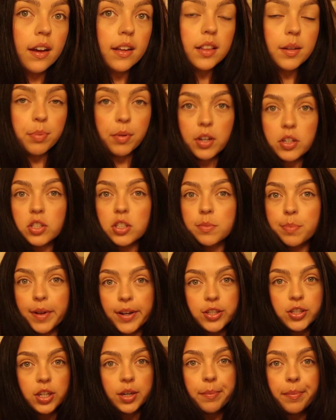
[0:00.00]
The blush is
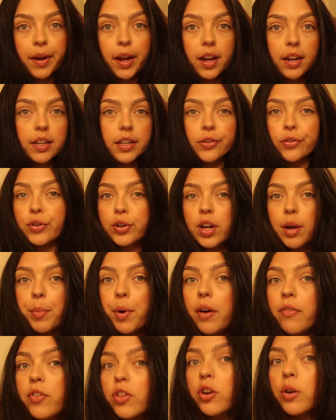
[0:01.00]
blushing, but it'll come
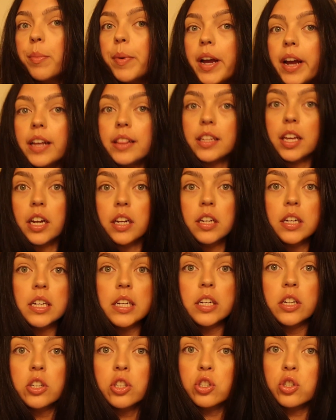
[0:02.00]
off a little bit, and then
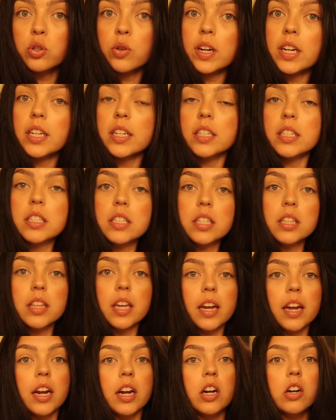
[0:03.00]
straightened
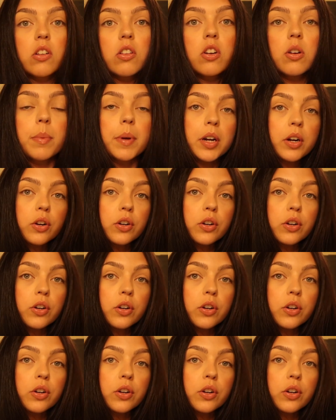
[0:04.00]
the hair a little bit